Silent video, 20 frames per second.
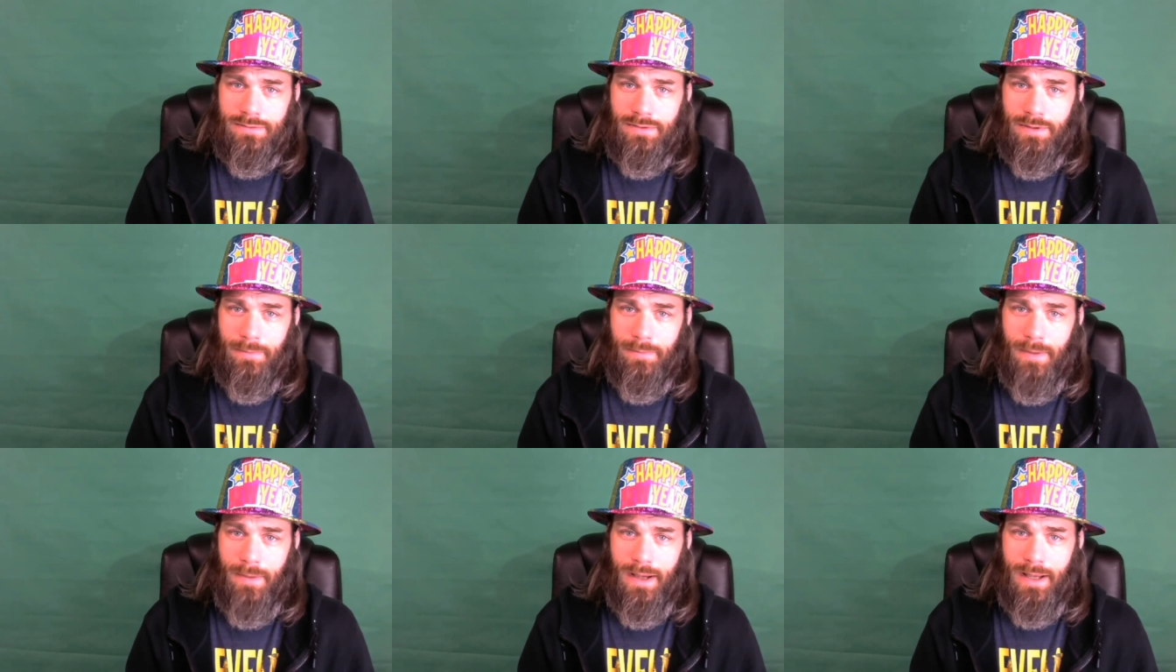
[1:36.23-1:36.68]

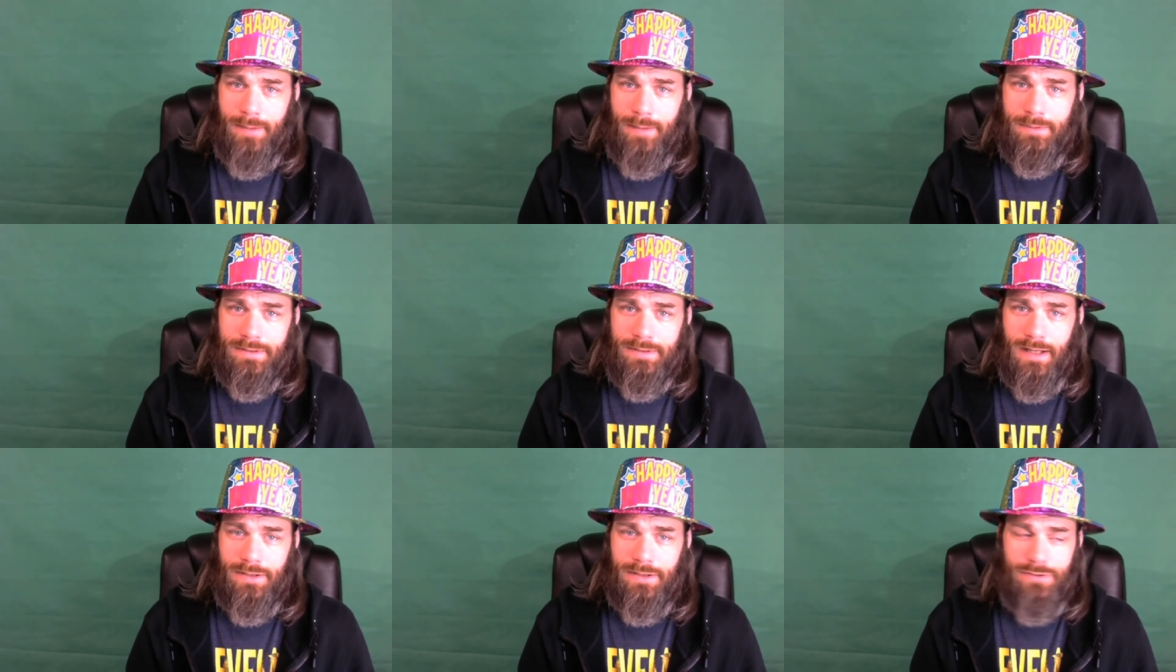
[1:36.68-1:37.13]
in my
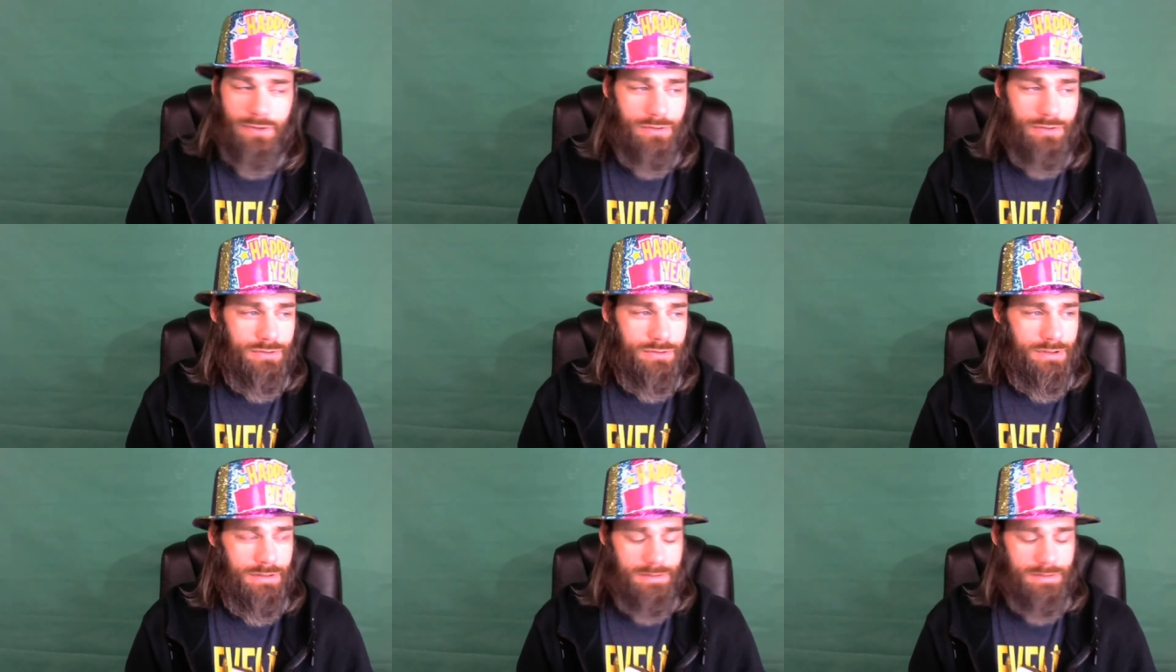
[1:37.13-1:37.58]
Amazon
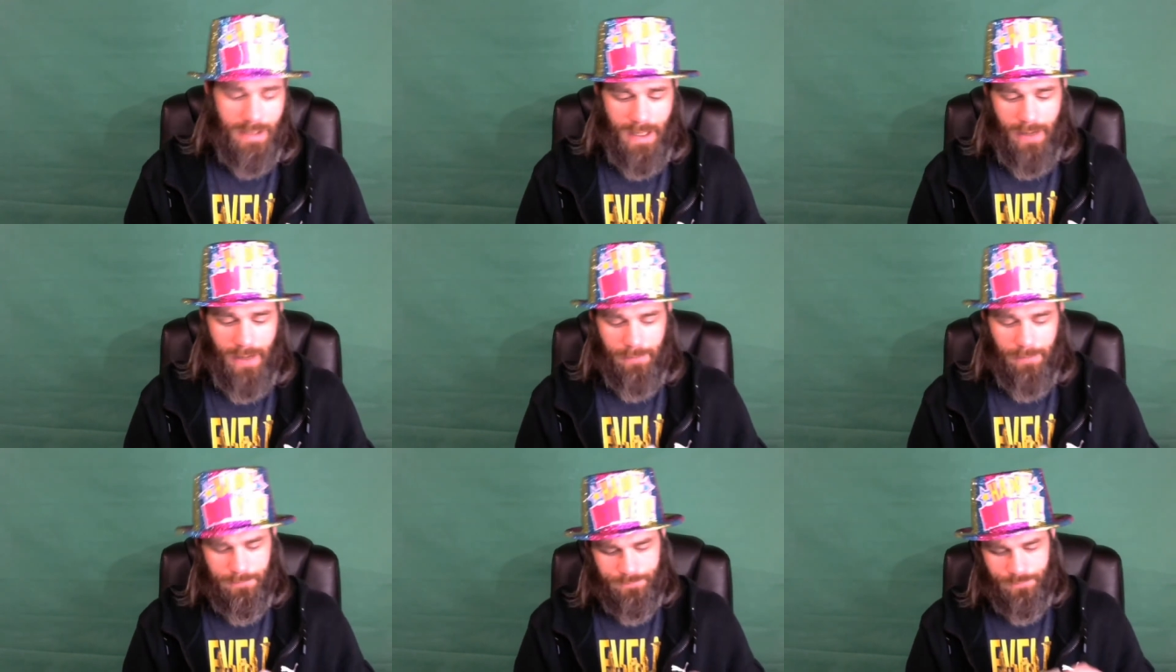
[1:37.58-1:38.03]
Associates
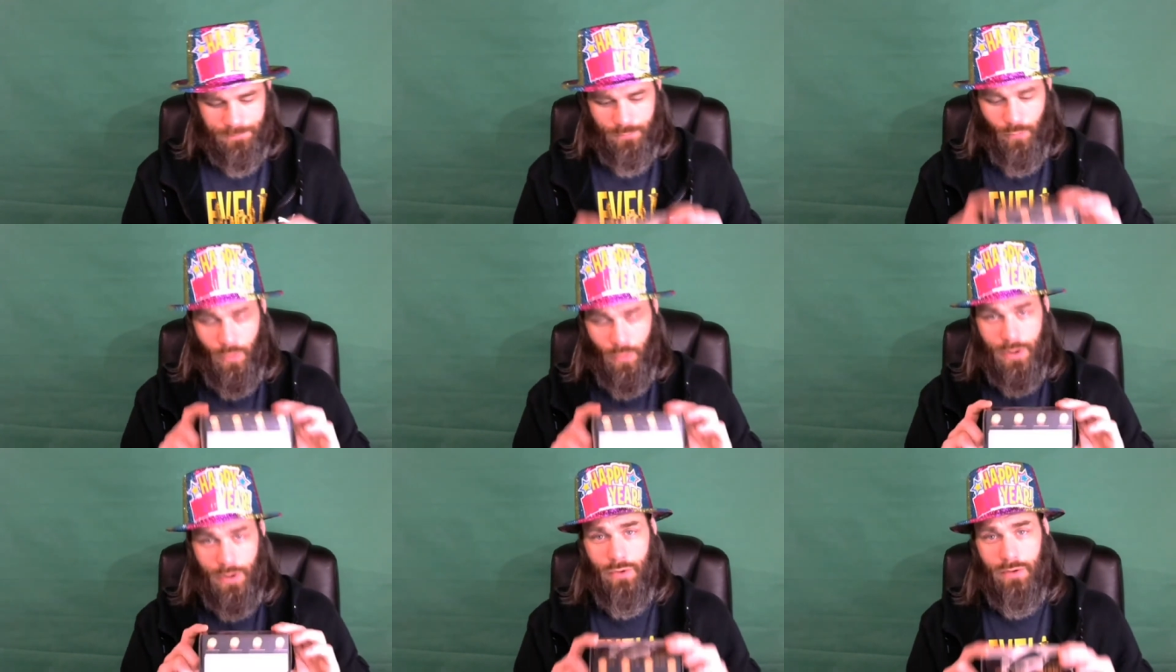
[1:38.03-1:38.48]
account
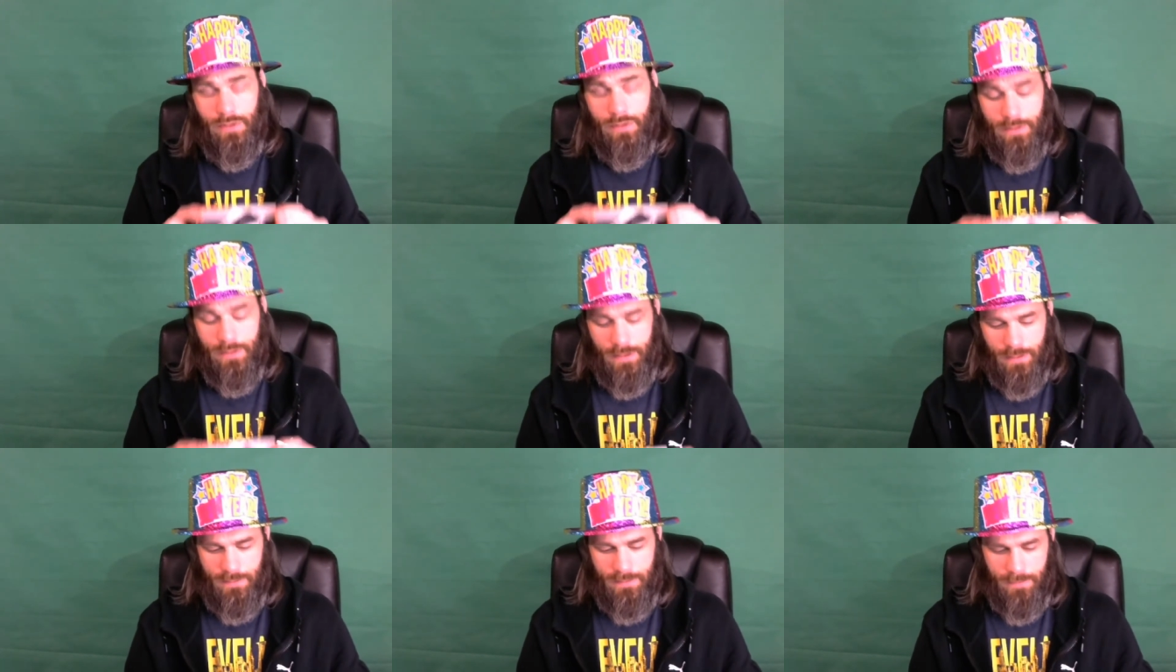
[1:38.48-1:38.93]
when he ordered
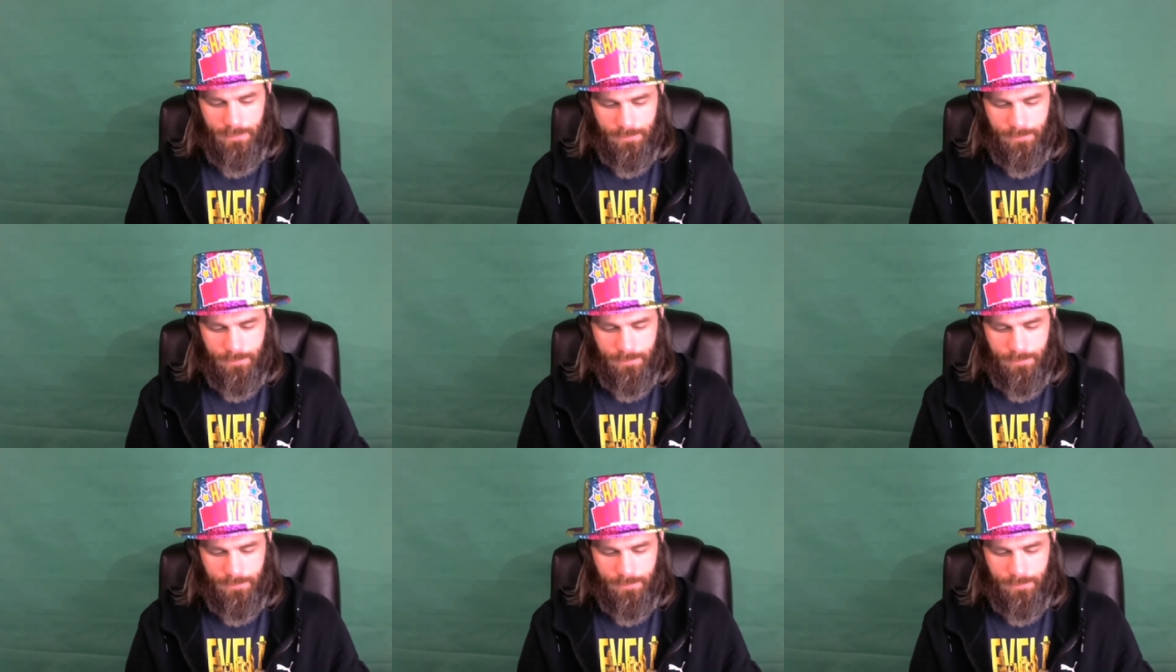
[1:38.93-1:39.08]
this.